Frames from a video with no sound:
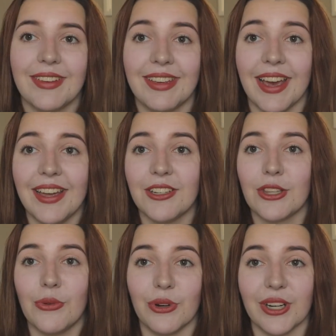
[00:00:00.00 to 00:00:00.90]
get into
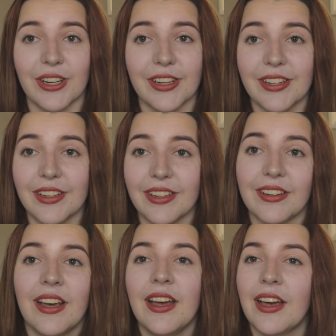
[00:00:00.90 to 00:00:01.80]
the Word
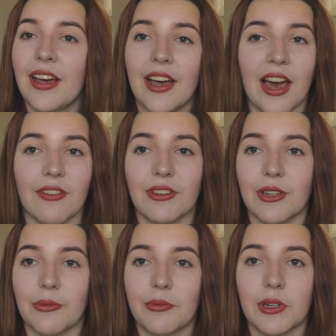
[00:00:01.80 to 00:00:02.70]
and have
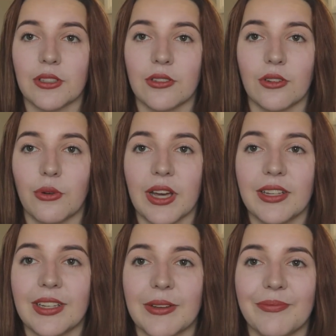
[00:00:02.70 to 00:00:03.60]
your personal
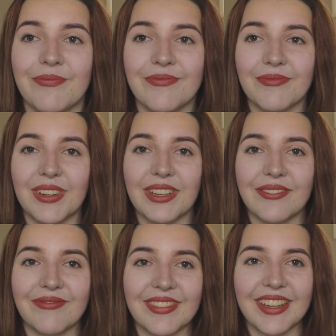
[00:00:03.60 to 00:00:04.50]
quiet time. But
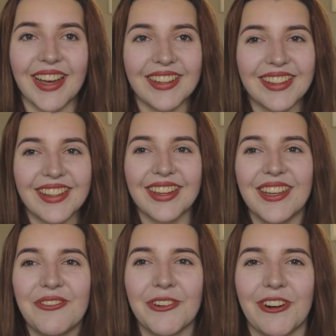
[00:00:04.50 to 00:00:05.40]
yeah, thank
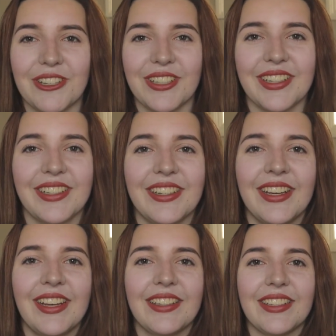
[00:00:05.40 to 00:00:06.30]
you for watching.
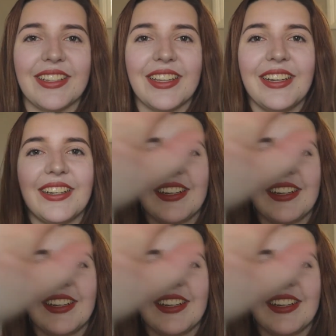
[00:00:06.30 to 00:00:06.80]
See you later.